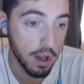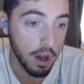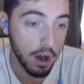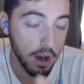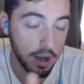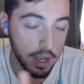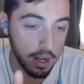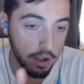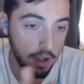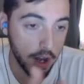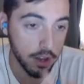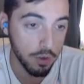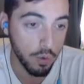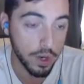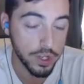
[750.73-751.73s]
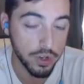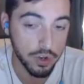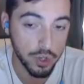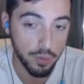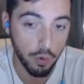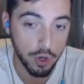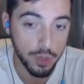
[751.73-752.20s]
uh, in a lot of the Western
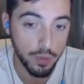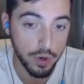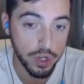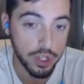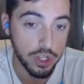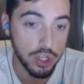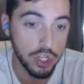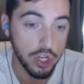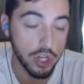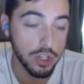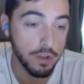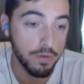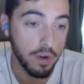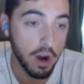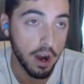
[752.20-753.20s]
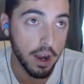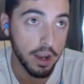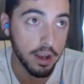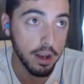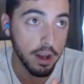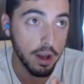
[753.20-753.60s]
sports books to justify